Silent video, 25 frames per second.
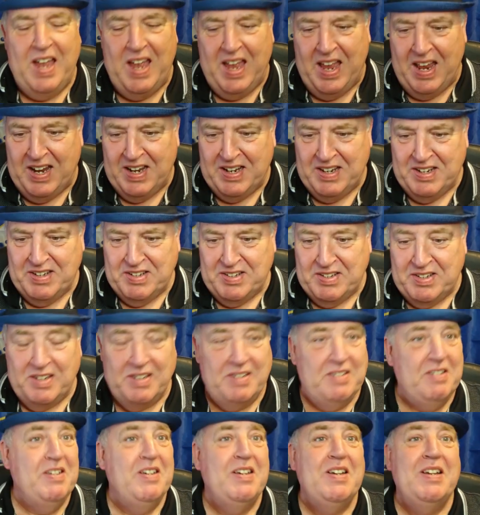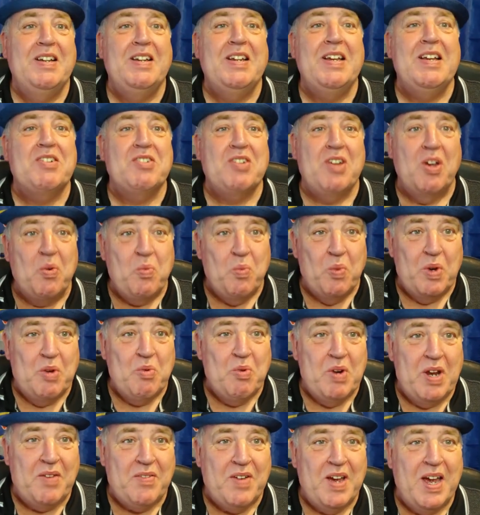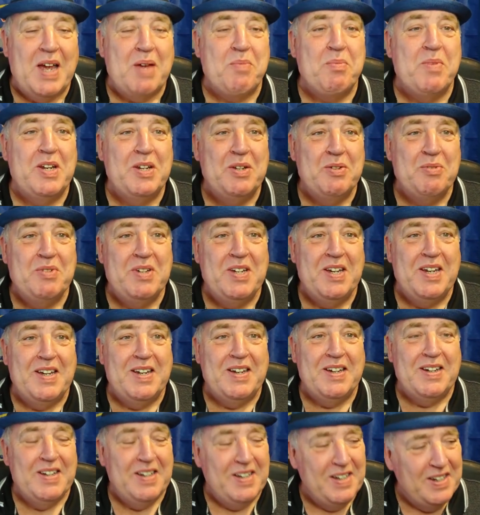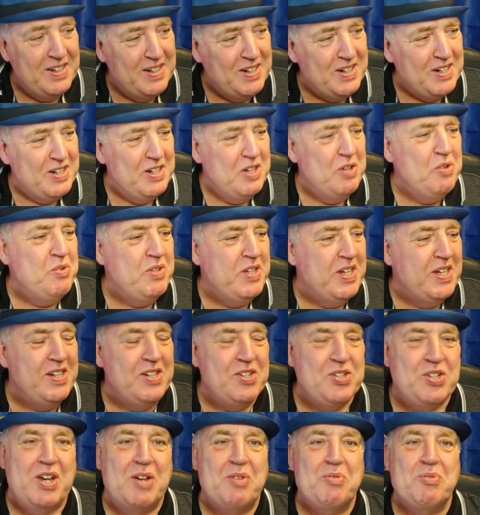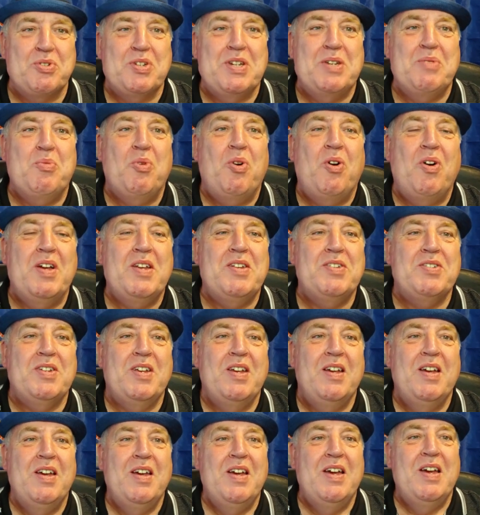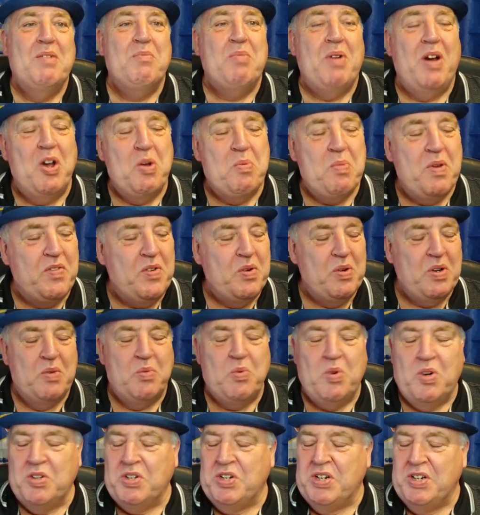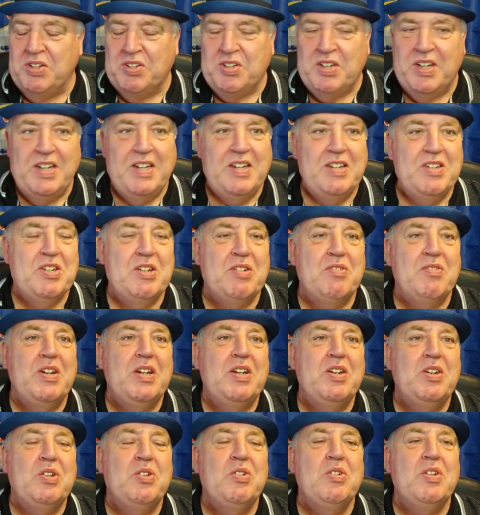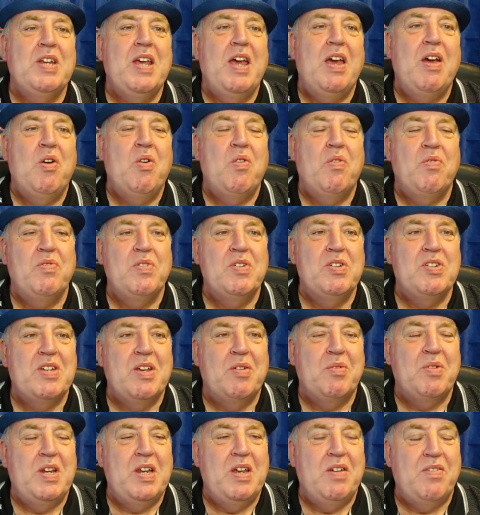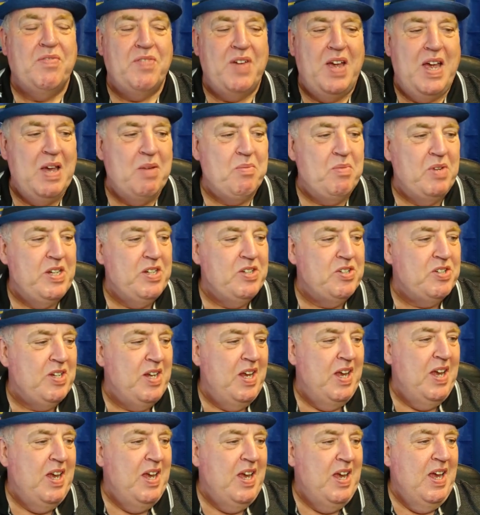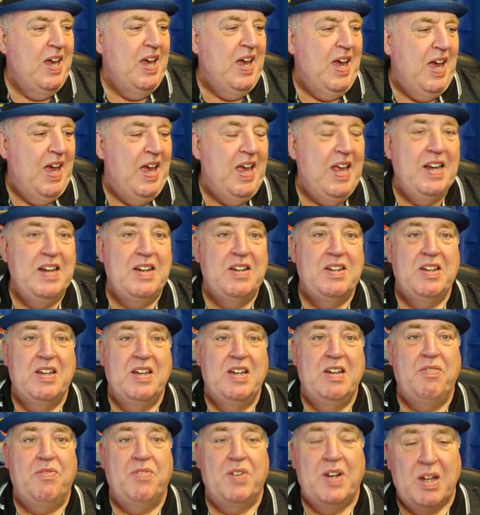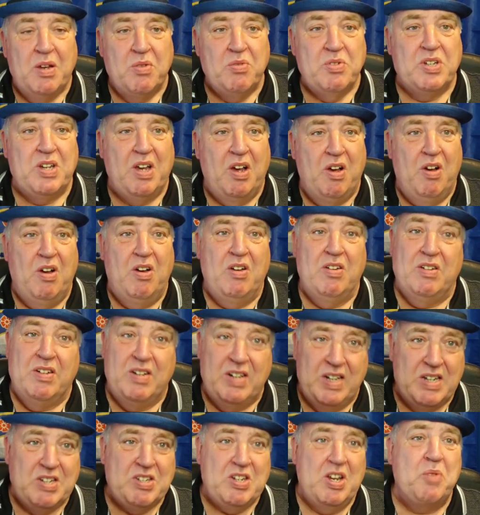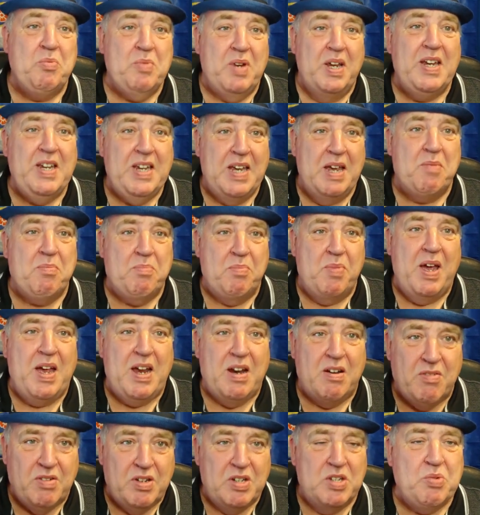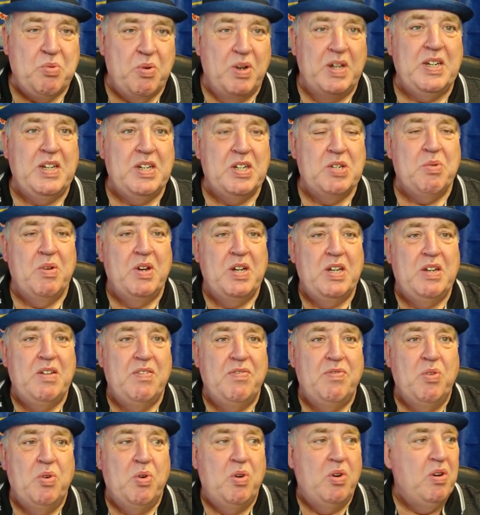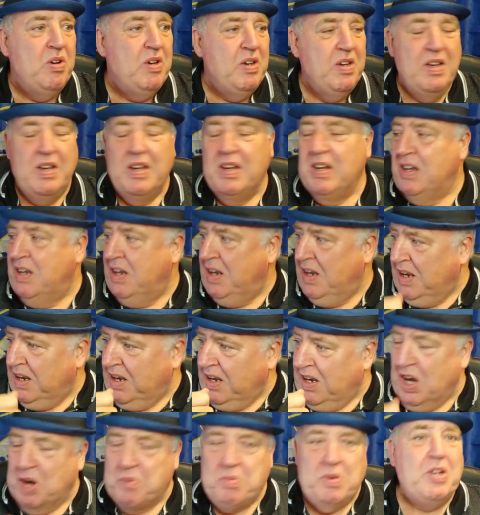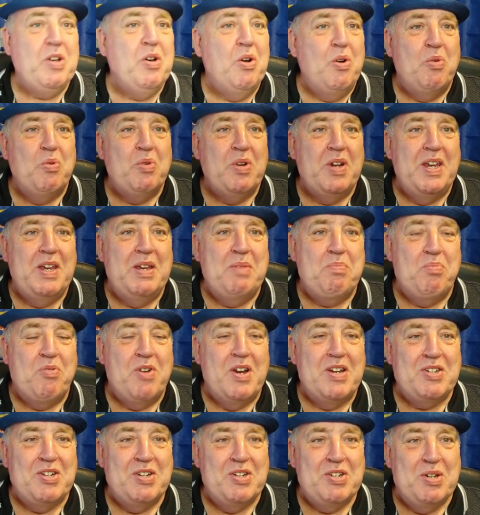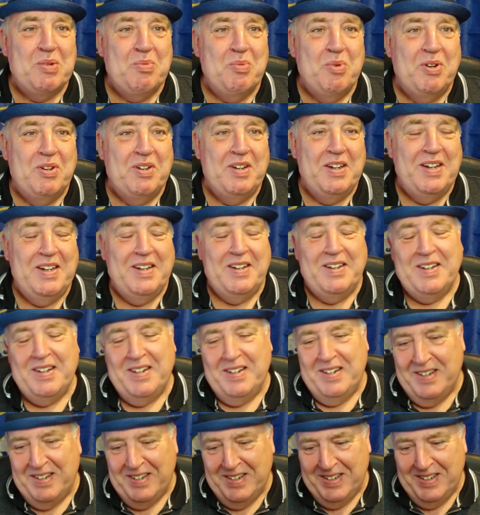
and let's hope we all have a Happy New Year, including Chelsea boys. But I hope everyone who watches these are in good health and so are their families, and for those that aren't, let's hope they get better in 2024. Hope you got all the prezzies you wanted.